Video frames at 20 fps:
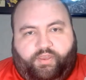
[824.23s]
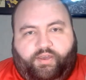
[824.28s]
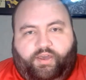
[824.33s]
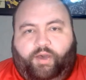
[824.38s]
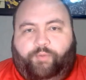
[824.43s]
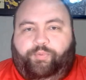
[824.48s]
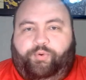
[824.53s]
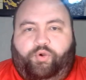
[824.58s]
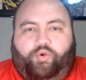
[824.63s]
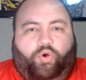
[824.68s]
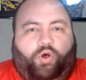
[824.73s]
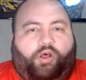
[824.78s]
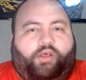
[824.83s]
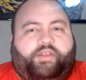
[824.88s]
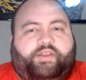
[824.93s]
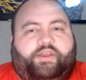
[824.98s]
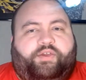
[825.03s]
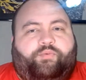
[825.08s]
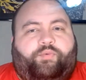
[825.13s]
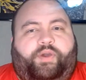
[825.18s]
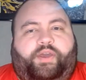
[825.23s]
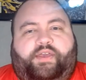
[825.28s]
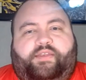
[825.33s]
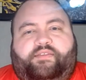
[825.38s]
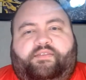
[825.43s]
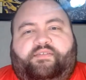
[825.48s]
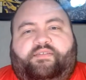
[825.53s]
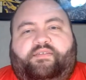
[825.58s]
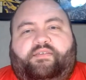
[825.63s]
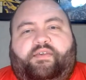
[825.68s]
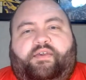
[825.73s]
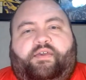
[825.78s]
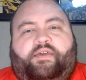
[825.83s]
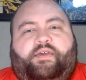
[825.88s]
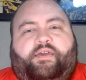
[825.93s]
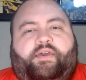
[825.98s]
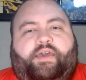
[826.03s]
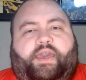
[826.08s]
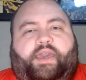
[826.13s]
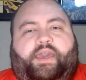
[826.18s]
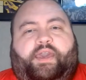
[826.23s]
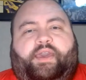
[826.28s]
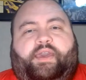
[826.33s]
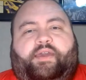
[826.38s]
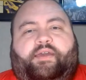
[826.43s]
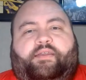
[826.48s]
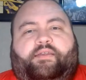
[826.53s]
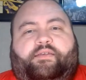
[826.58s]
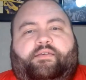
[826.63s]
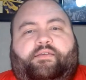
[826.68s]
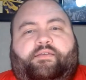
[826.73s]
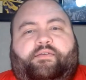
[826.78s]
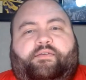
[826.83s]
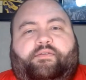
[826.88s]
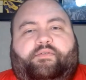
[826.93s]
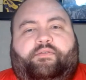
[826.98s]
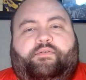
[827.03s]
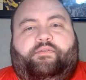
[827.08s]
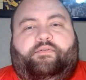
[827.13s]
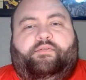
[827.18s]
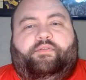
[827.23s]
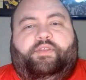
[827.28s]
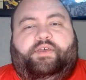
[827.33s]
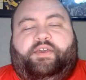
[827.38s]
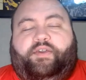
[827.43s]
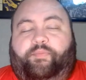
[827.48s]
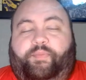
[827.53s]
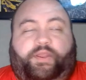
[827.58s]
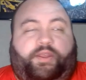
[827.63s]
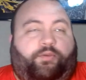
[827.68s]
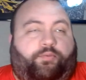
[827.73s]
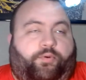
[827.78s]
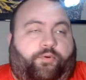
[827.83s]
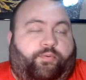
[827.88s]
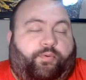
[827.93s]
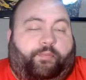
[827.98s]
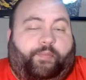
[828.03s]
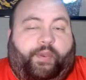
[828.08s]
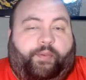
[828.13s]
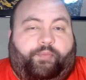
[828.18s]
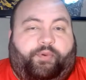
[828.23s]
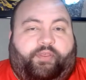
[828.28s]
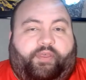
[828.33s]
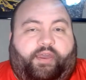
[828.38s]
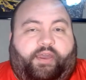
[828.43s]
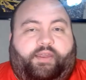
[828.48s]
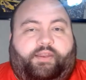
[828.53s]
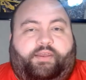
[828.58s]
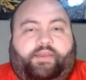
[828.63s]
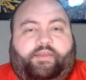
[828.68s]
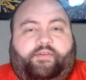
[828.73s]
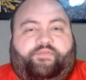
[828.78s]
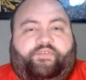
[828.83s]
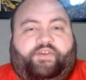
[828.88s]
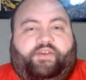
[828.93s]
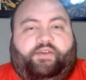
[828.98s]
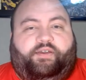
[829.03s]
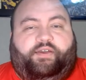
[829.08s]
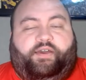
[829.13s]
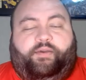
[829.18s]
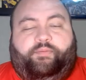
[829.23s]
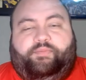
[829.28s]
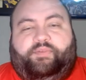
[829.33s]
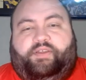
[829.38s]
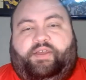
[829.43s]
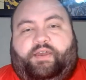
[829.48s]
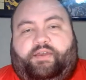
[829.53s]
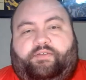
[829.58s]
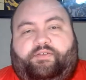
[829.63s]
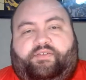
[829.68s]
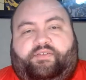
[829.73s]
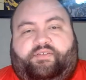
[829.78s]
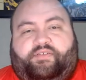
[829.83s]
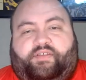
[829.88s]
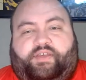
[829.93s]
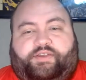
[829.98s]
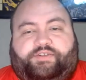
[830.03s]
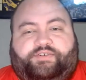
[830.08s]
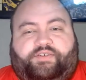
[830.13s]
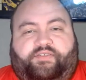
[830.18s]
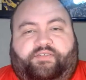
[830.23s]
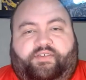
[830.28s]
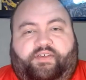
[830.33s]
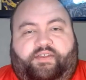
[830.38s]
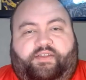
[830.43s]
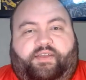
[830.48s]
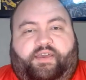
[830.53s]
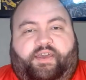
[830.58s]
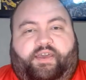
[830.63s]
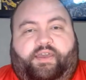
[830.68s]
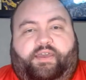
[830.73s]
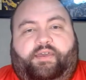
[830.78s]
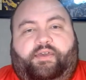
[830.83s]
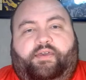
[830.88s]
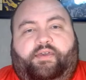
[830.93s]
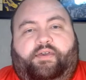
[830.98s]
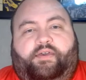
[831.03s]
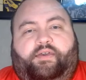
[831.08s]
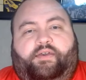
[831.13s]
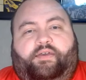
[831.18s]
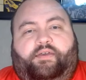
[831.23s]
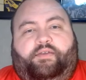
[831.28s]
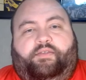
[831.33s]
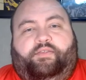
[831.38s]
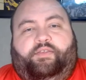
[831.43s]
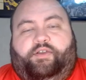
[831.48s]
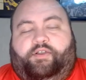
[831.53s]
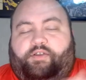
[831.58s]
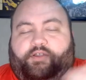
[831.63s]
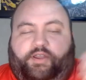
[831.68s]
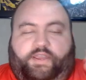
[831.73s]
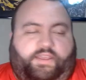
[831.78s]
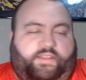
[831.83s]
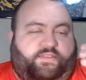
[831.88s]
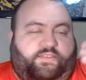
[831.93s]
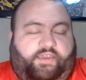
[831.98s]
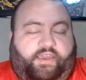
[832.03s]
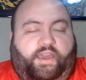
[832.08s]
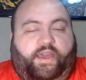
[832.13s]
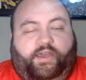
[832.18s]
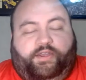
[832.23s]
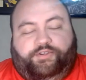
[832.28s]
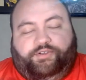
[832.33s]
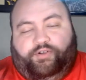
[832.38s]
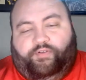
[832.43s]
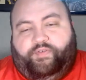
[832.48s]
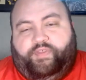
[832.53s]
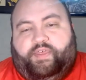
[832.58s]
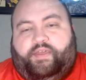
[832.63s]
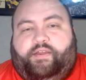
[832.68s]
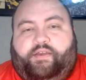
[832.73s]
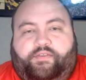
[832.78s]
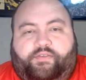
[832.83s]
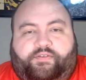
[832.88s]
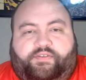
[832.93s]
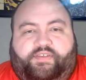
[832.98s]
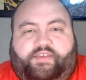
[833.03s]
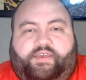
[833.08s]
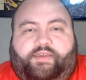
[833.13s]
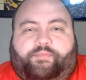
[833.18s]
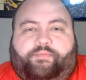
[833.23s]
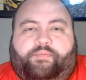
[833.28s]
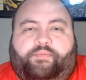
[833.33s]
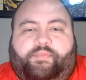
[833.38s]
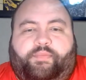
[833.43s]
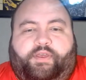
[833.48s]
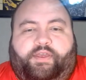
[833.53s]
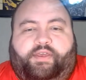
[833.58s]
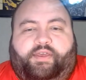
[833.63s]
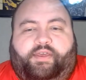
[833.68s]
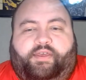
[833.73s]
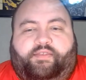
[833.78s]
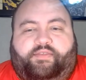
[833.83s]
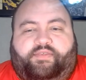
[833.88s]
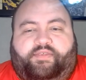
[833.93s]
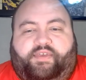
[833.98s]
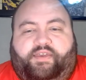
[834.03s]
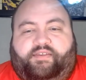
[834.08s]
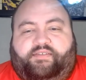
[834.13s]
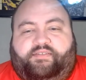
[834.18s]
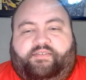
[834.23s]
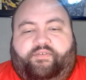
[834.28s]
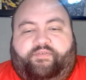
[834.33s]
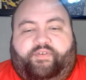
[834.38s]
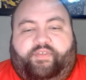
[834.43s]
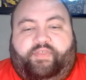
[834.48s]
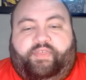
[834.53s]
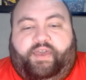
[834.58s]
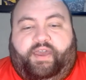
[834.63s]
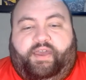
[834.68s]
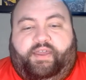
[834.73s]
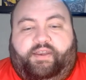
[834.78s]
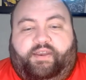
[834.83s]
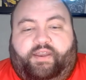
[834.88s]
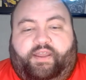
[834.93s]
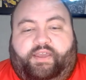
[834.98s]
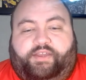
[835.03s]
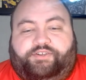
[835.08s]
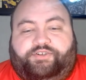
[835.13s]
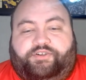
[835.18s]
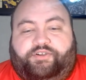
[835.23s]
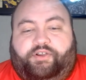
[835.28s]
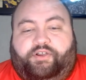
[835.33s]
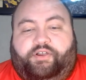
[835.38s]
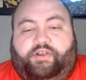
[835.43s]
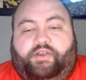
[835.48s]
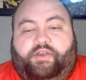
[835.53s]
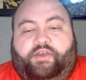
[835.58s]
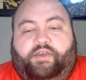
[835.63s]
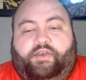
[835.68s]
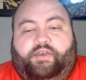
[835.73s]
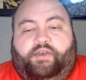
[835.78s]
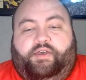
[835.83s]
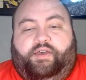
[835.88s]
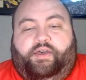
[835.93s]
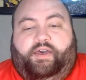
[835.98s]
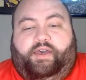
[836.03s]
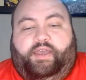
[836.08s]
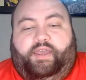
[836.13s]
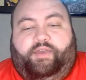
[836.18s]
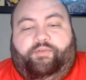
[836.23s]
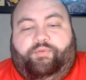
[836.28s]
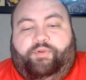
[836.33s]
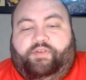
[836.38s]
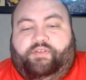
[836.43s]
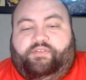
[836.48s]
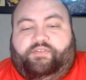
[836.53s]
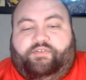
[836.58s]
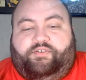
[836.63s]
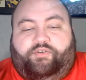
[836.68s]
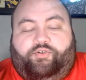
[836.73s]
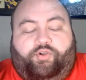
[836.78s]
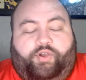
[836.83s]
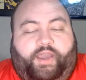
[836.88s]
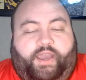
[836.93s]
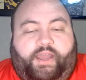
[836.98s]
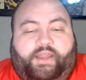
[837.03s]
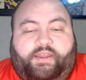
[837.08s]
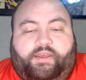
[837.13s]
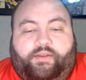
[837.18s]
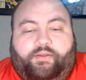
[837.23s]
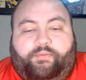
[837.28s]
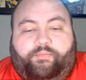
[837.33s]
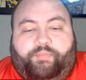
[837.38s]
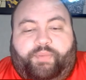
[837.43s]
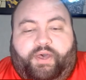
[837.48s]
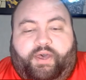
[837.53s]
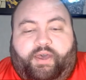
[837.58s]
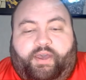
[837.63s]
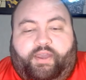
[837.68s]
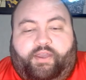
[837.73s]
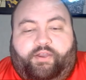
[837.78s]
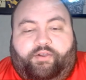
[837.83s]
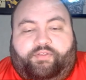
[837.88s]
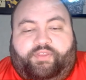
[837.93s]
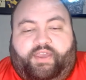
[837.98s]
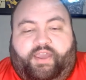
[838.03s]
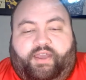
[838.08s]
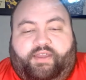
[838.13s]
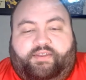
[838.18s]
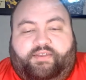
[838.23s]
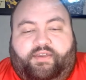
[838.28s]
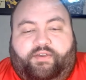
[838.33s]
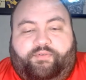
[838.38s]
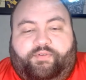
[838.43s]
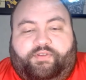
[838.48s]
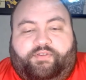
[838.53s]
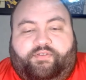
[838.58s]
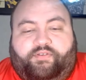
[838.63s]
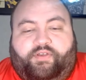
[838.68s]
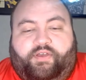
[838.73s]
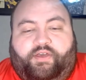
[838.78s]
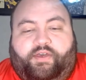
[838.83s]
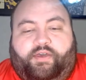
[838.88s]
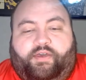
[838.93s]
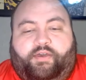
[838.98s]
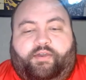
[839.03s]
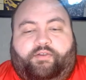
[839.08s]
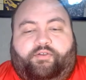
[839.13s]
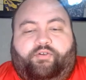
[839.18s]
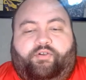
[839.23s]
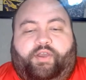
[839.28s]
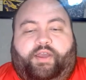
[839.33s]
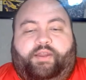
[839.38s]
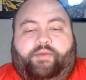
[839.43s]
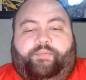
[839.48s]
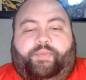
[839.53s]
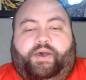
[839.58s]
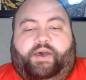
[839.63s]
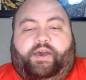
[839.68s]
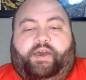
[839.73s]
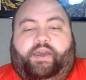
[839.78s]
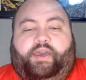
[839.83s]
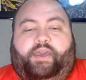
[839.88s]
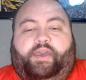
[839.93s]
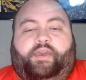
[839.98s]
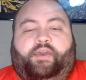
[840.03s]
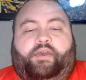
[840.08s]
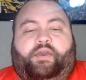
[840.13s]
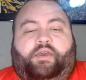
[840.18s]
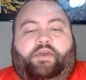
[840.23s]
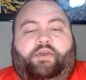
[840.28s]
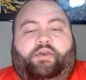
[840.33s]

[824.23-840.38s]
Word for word: a couple quality wins, and the committee will remember that if it comes down to selection Sunday they're going to get the edge over that other team and, and things of that nature. Uh, it was created by, or the idea was uh, created by